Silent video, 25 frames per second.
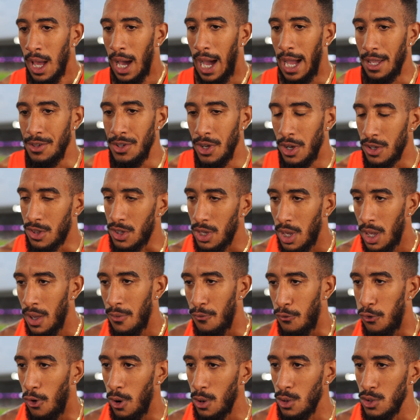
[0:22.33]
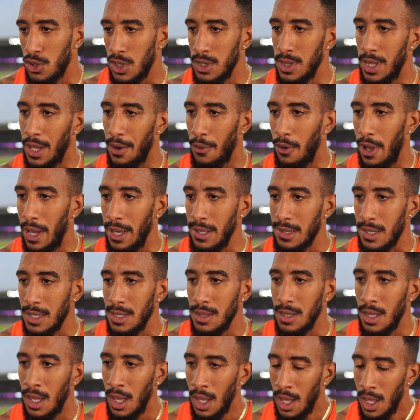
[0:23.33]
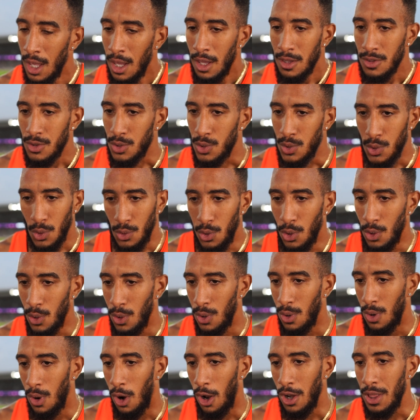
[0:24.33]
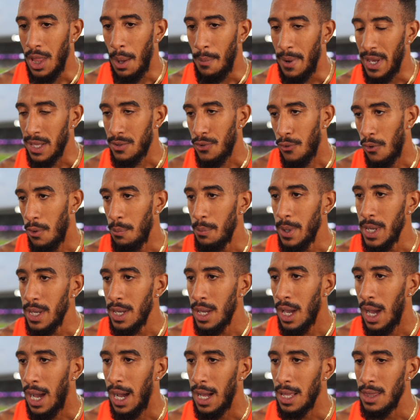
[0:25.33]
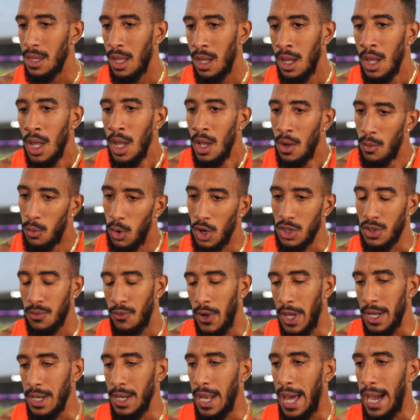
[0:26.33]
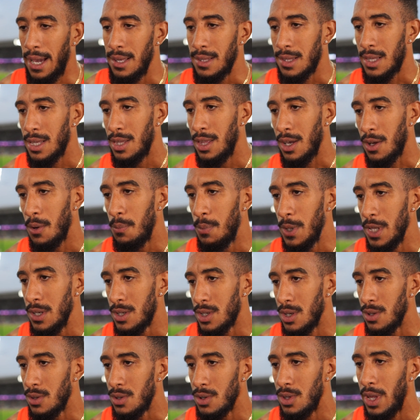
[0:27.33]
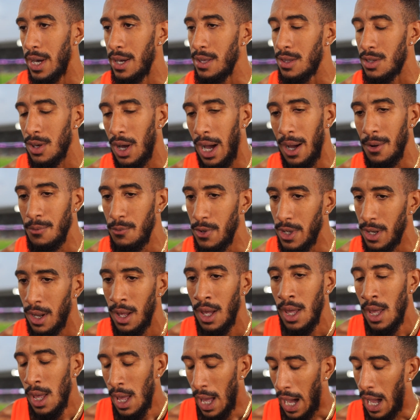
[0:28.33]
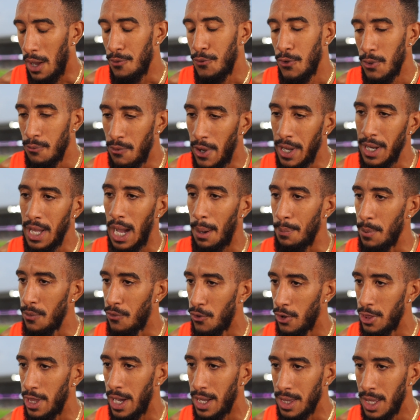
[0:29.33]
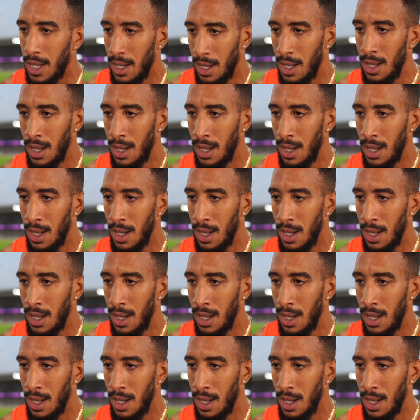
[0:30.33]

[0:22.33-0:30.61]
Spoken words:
I just focused in the race and to do all the best for me. And it was very nice, the competition today. So I feel very happy for that.